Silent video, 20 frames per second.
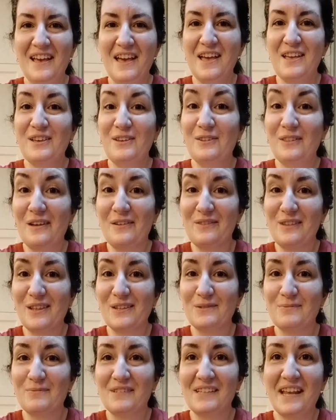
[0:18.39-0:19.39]
You love
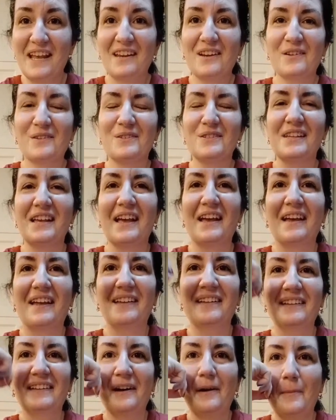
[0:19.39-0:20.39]
those potatoes,
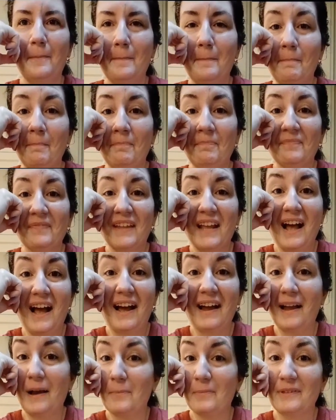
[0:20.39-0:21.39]
and I
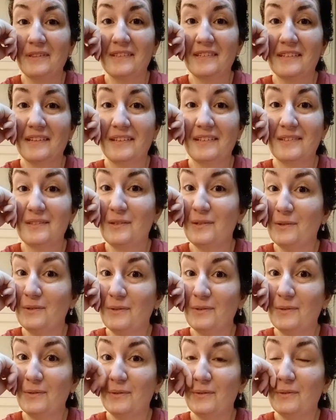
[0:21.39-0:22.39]
happened
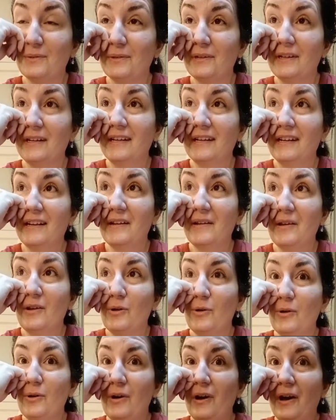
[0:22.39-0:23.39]
to
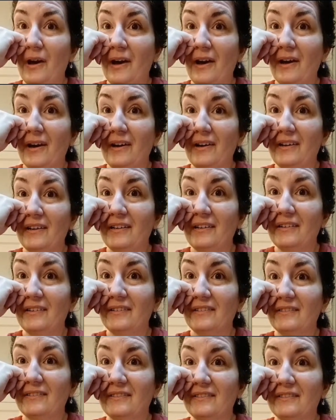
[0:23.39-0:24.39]
uh,
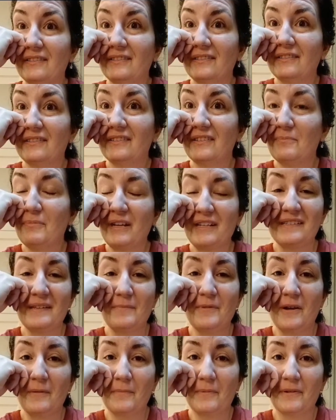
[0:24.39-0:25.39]
pick some
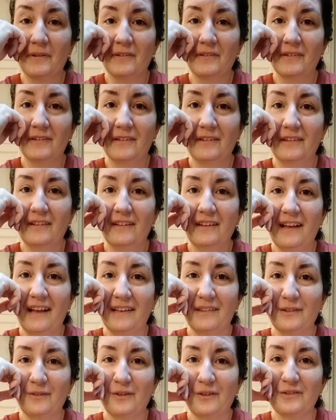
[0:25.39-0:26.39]
up at
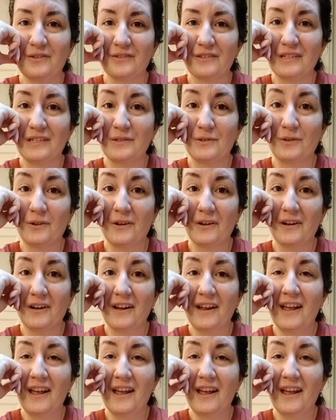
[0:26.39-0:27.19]
the grocery store,